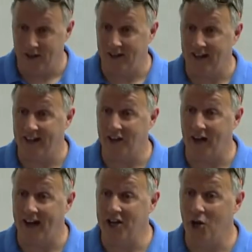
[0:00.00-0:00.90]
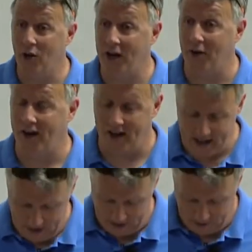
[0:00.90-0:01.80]
well, I know, I know how
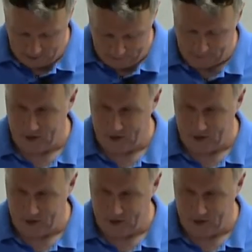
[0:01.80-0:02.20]
I know